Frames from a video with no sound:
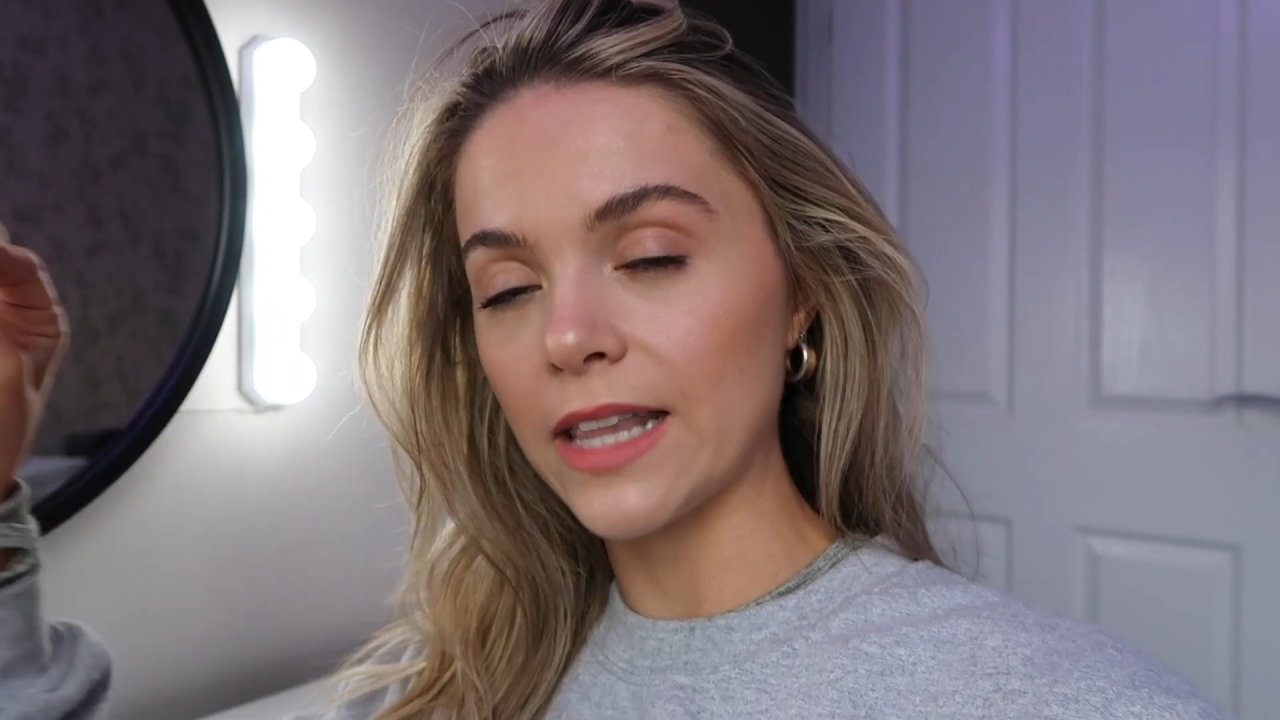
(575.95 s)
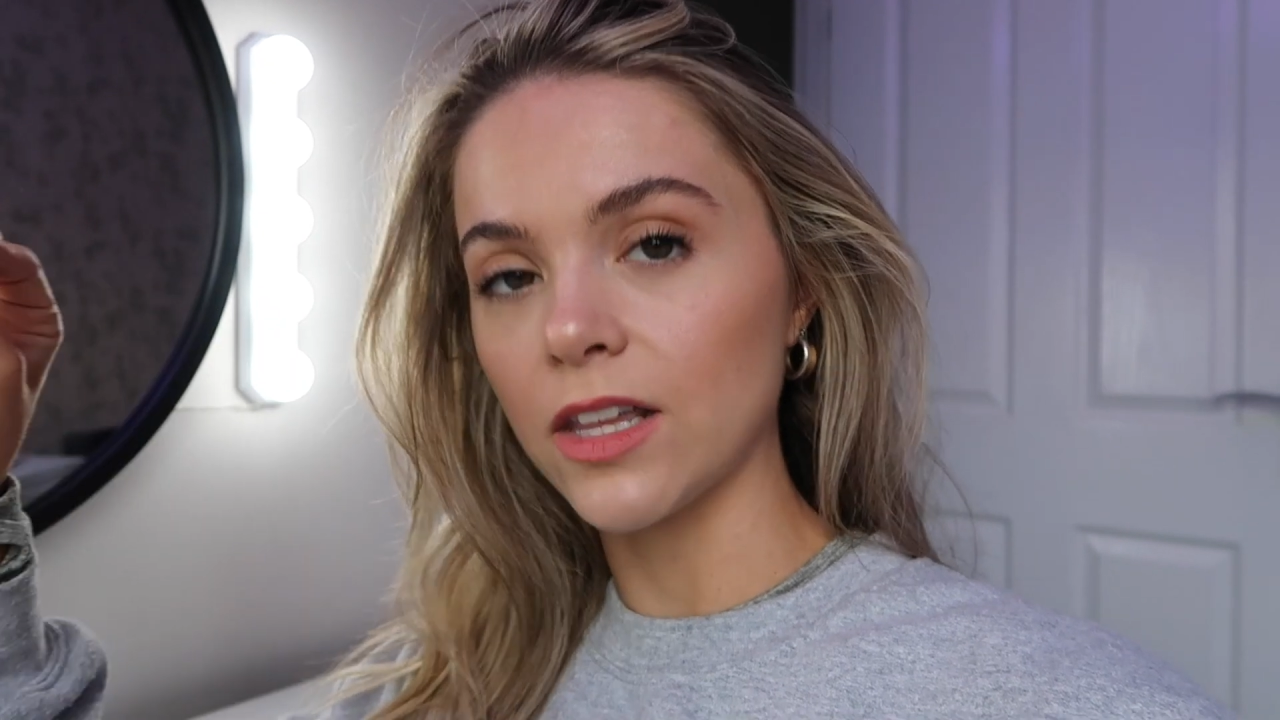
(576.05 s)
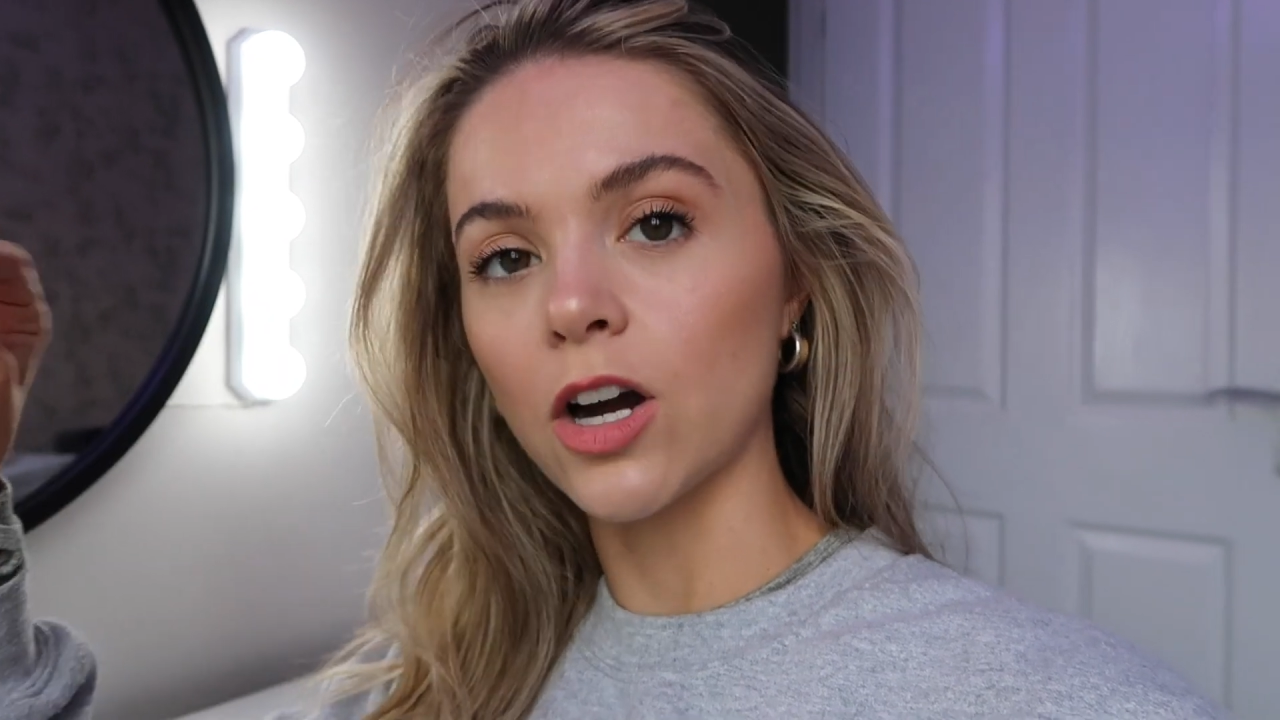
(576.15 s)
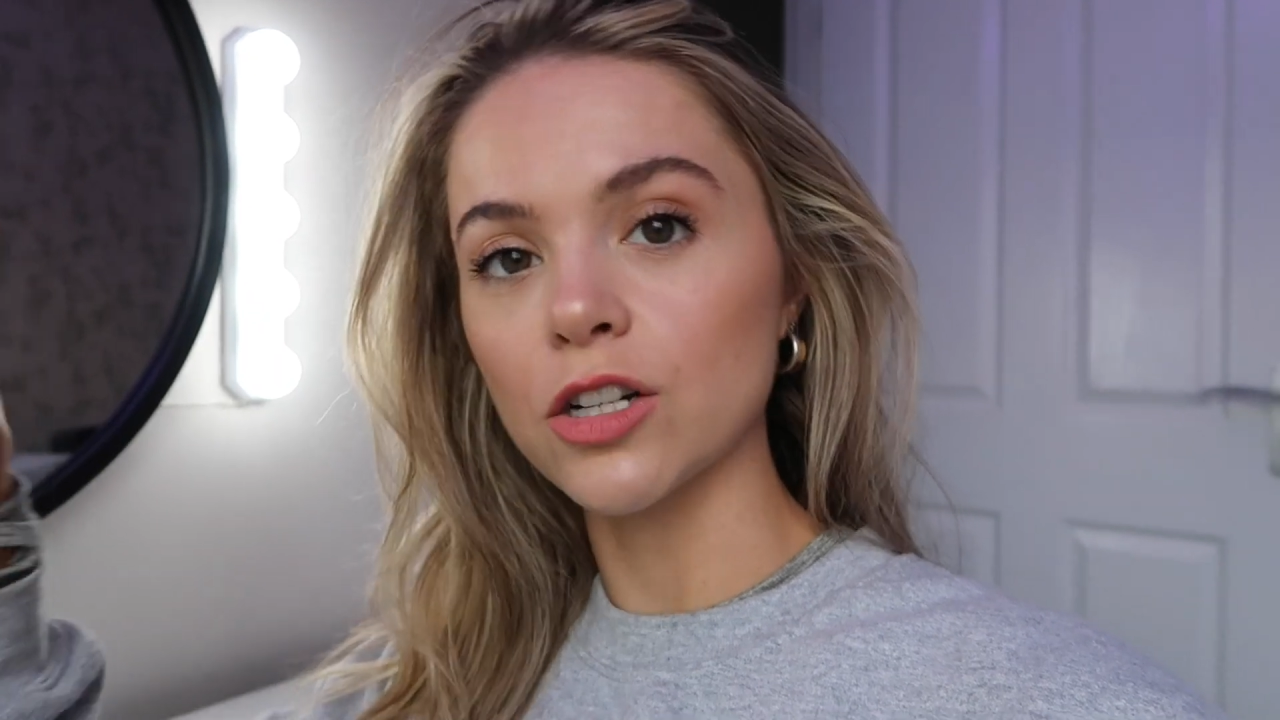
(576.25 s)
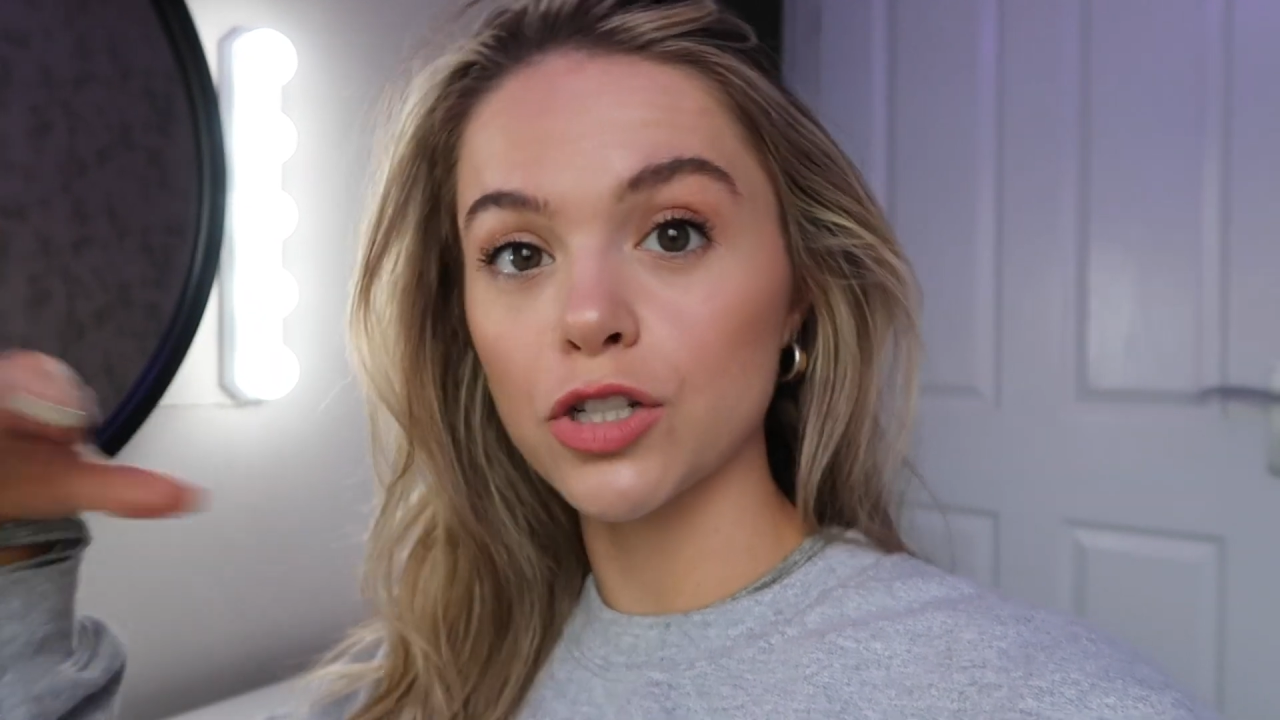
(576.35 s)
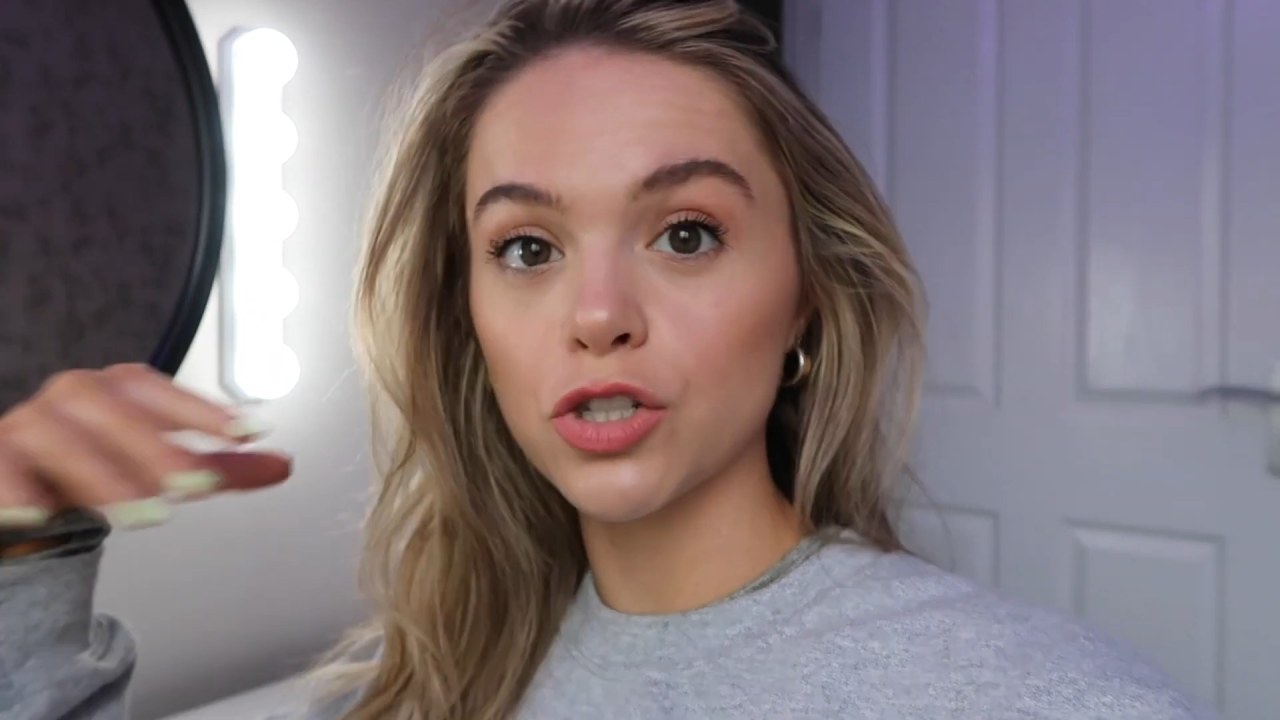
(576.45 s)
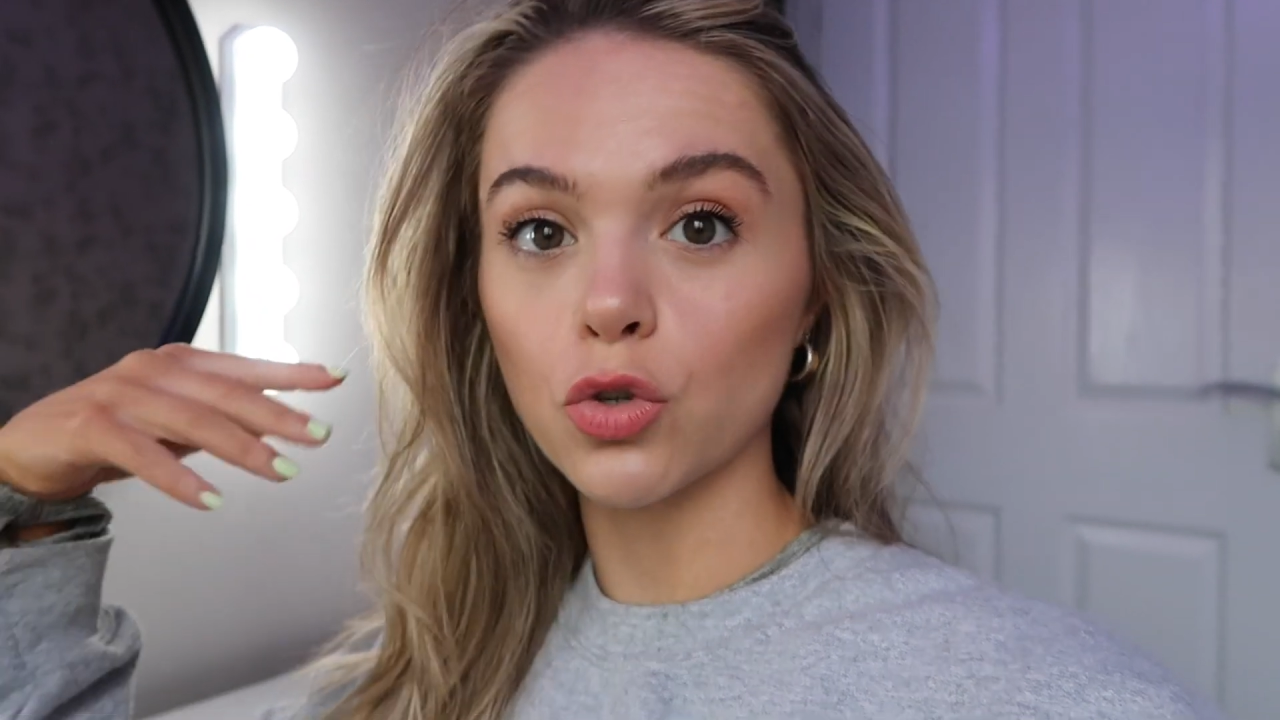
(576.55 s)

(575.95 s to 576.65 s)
and the artist,